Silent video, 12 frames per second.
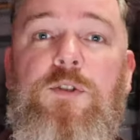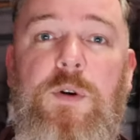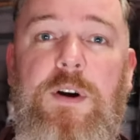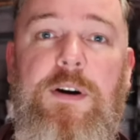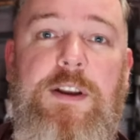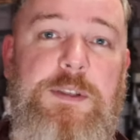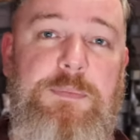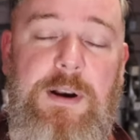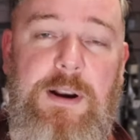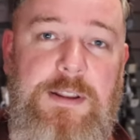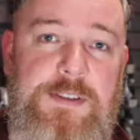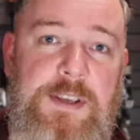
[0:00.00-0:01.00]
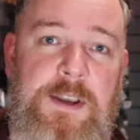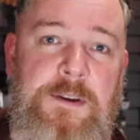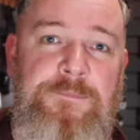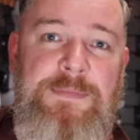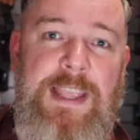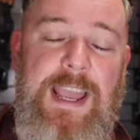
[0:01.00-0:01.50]
trigger experience,
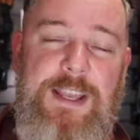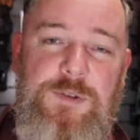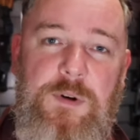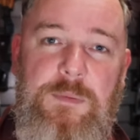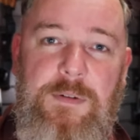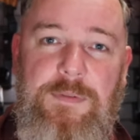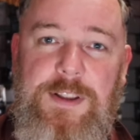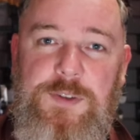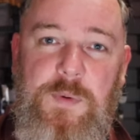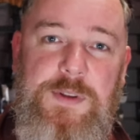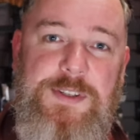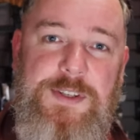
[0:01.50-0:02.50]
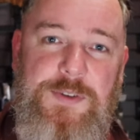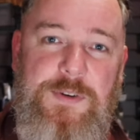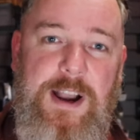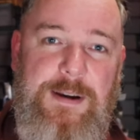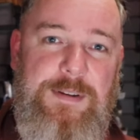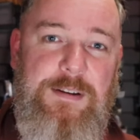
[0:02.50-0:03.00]
as one of my friends once
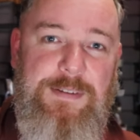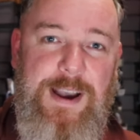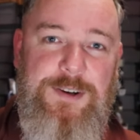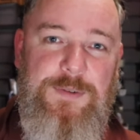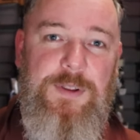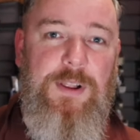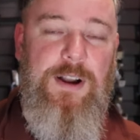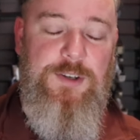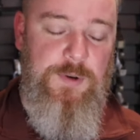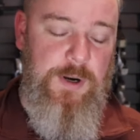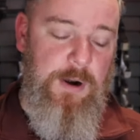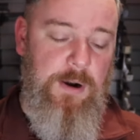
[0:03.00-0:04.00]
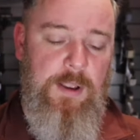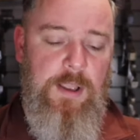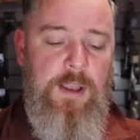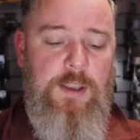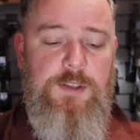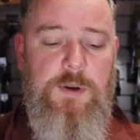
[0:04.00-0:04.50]
described a factory Glock trigger.
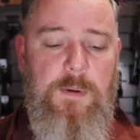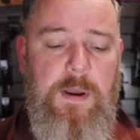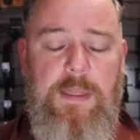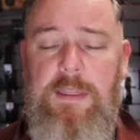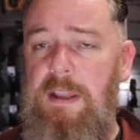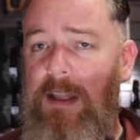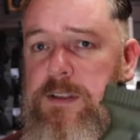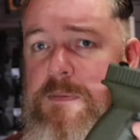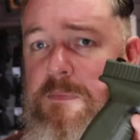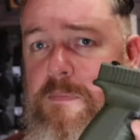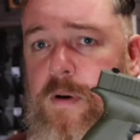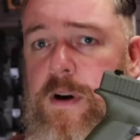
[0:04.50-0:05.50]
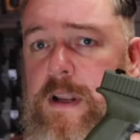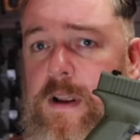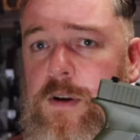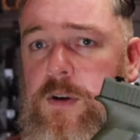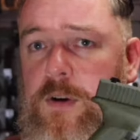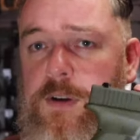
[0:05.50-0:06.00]
So I think it's a
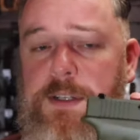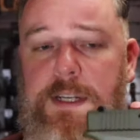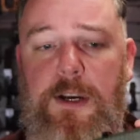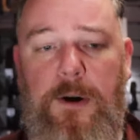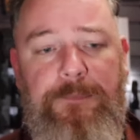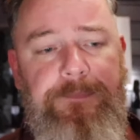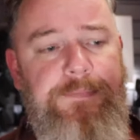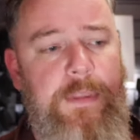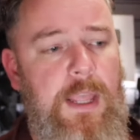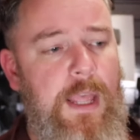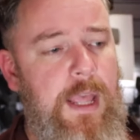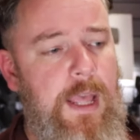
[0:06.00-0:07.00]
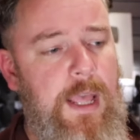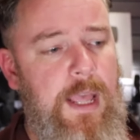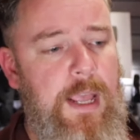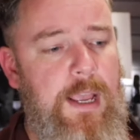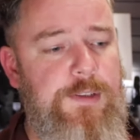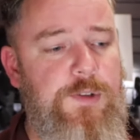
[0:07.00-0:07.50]
pretty good deal.
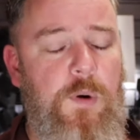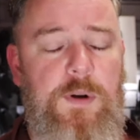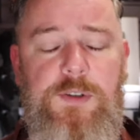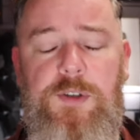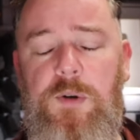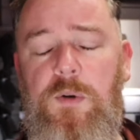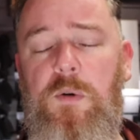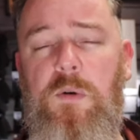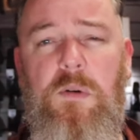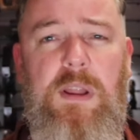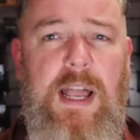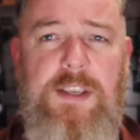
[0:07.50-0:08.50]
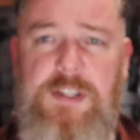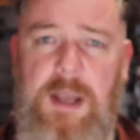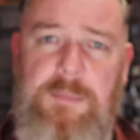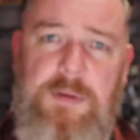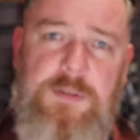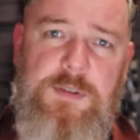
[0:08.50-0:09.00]
Is it going to last
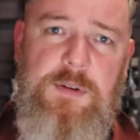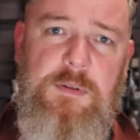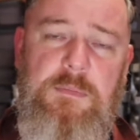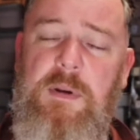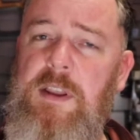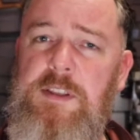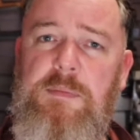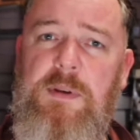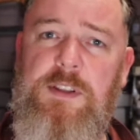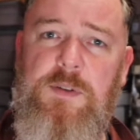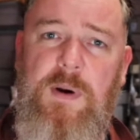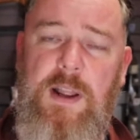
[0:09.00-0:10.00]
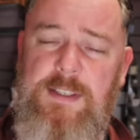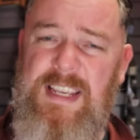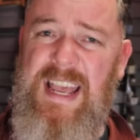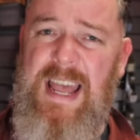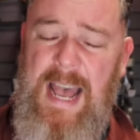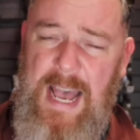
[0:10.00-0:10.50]
up to millions and millions of rounds?
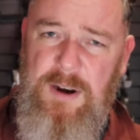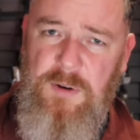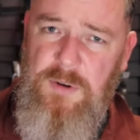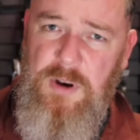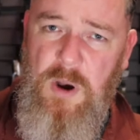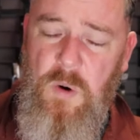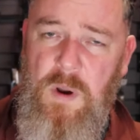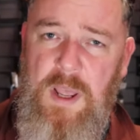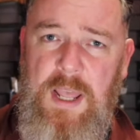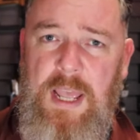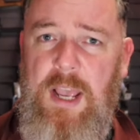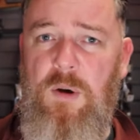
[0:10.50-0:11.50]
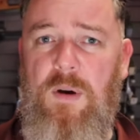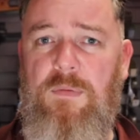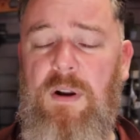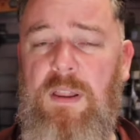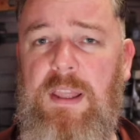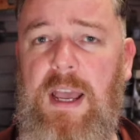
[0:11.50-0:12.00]
I don't know. And quite
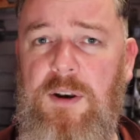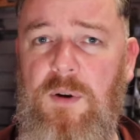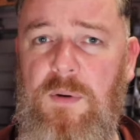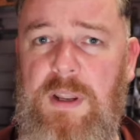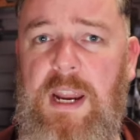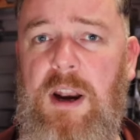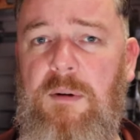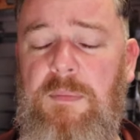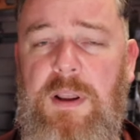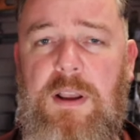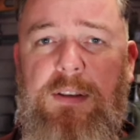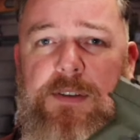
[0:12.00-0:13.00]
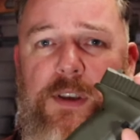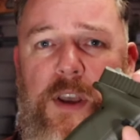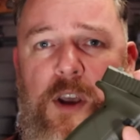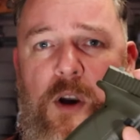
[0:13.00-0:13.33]
frankly, I don't care, because